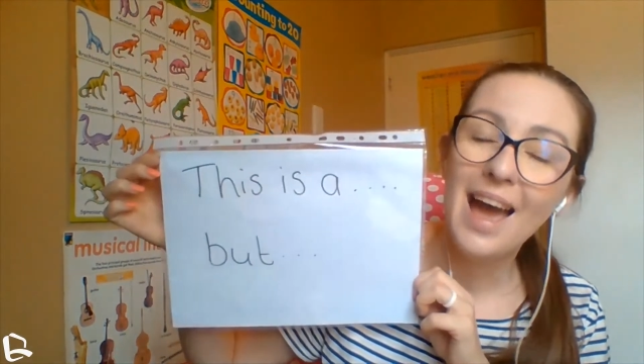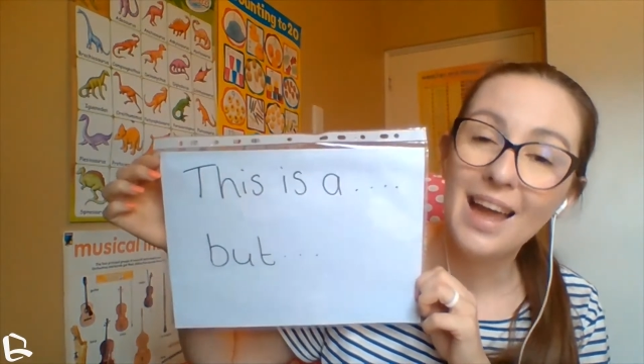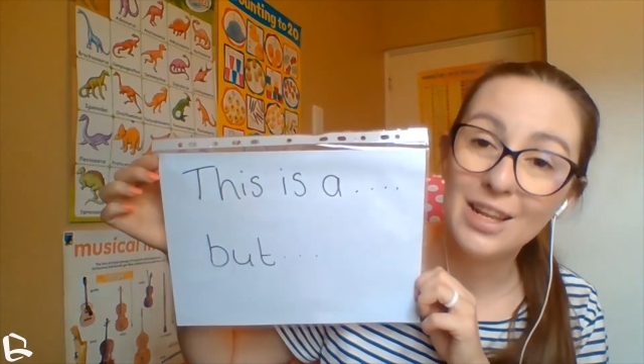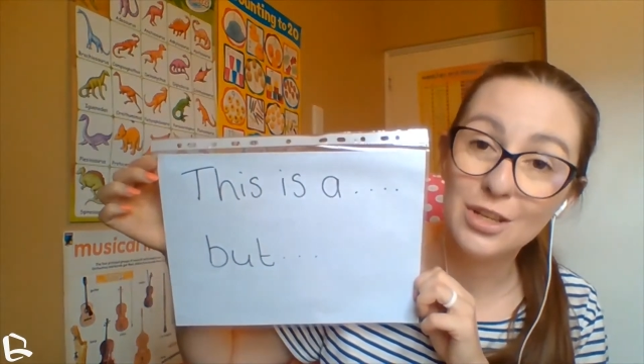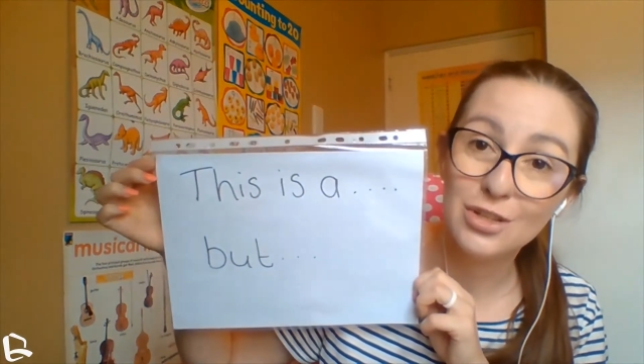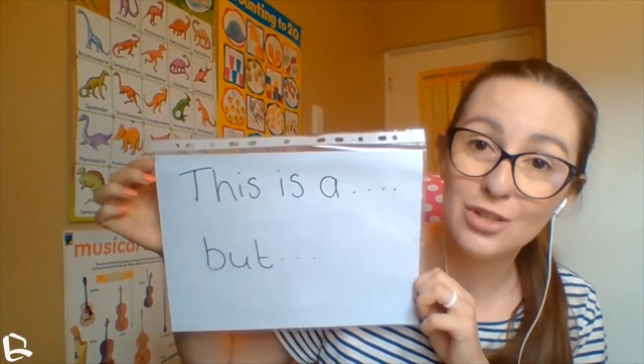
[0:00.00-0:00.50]

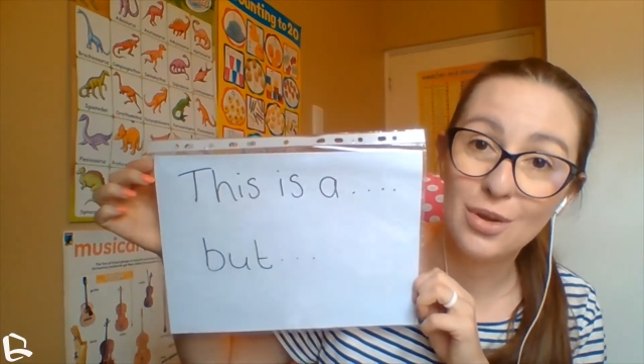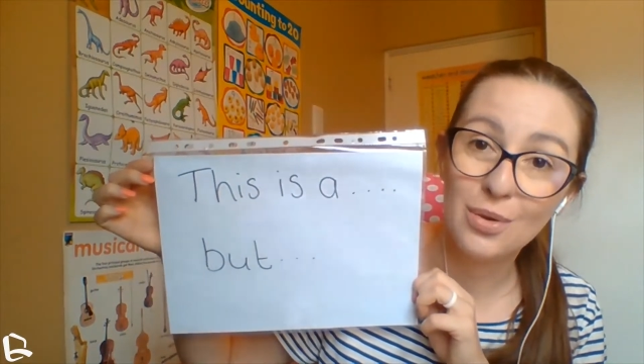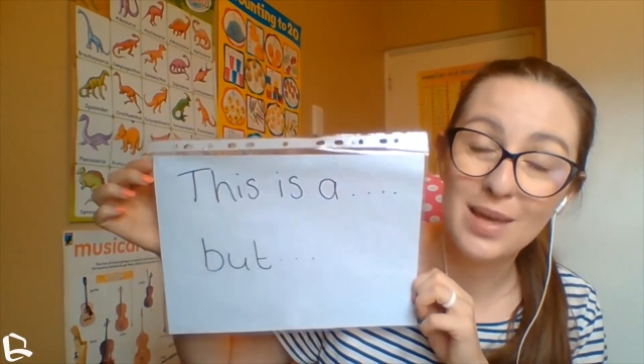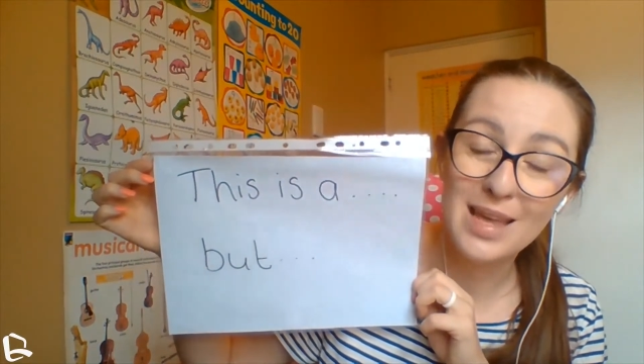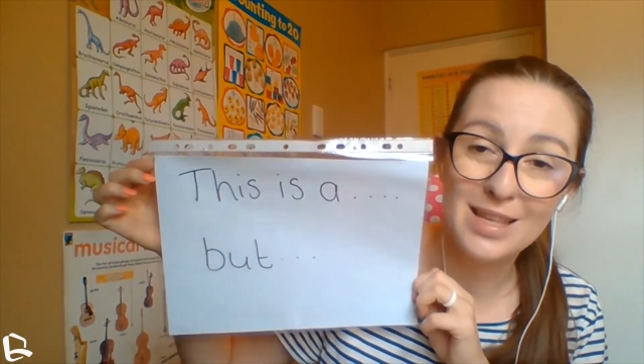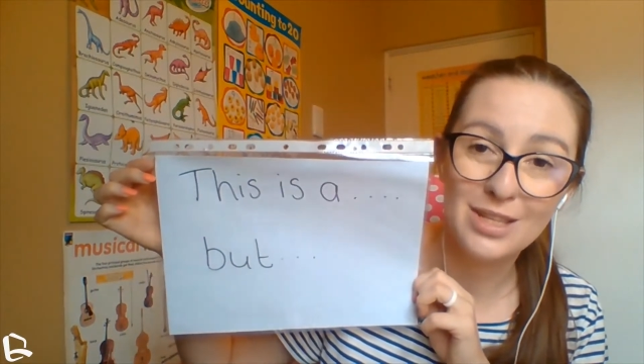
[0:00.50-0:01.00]
and it is so
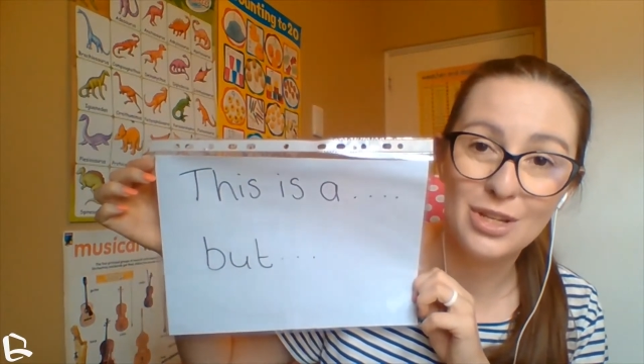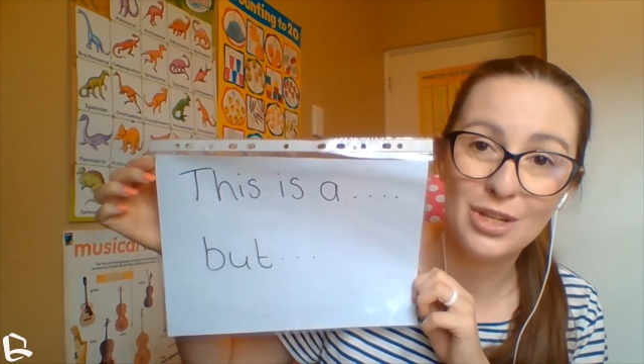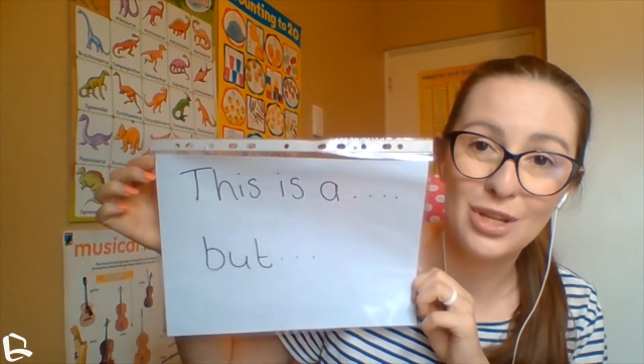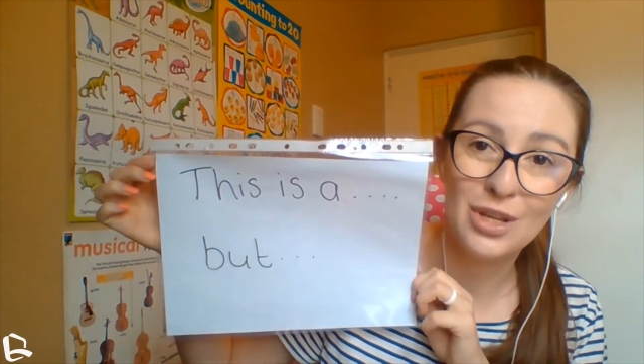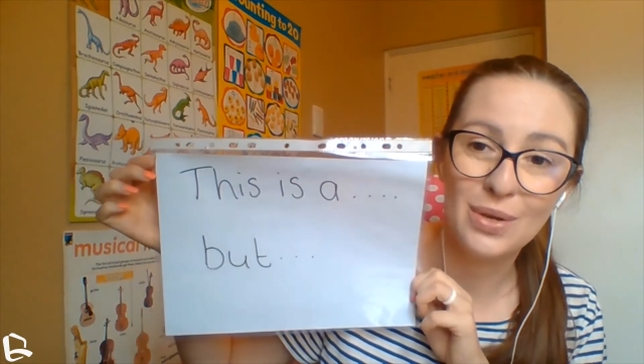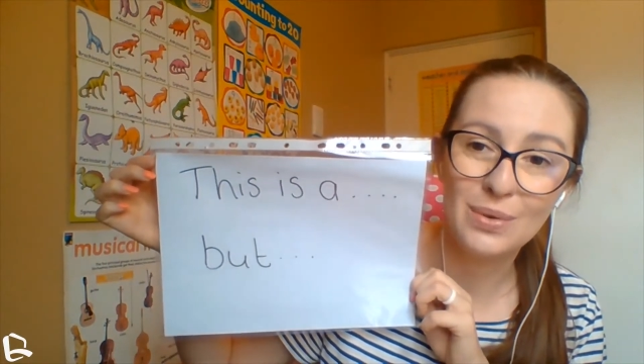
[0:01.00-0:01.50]
easy
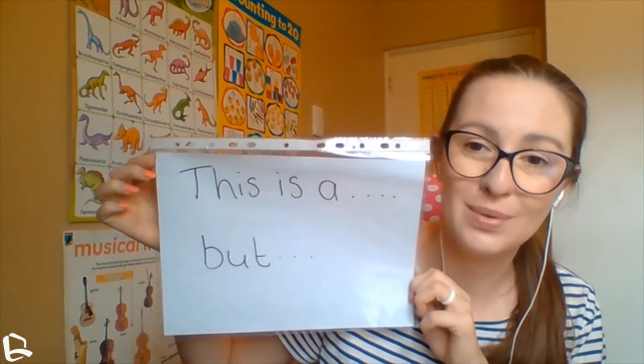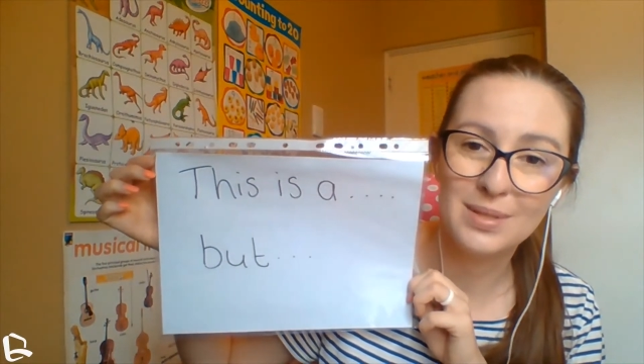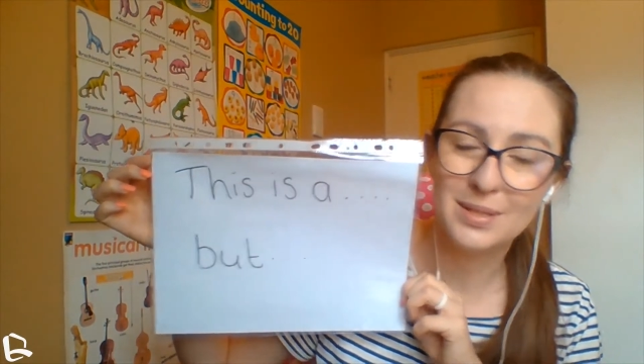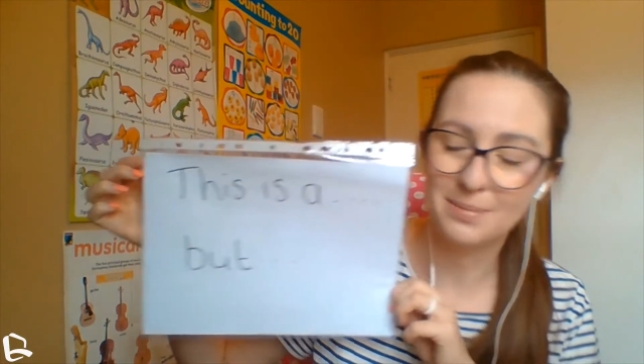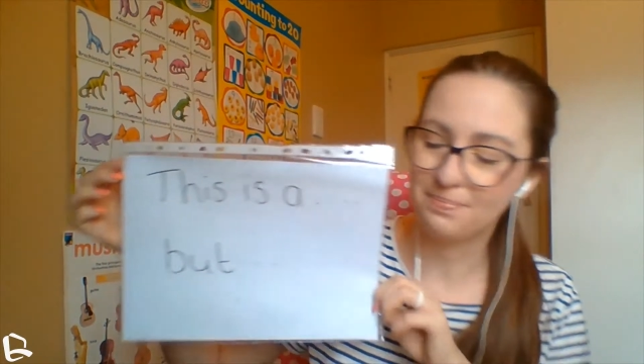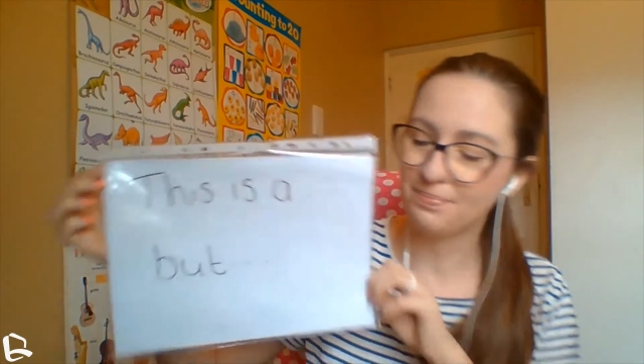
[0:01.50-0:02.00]
to
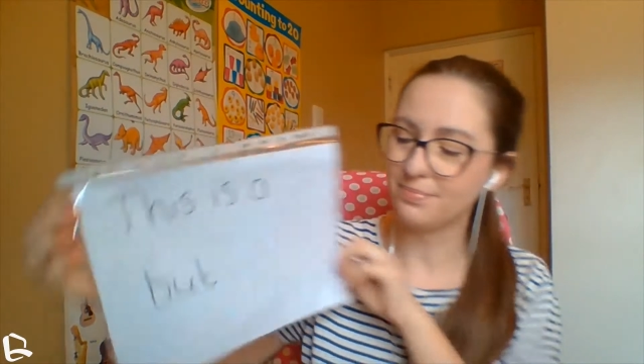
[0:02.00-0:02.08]
use.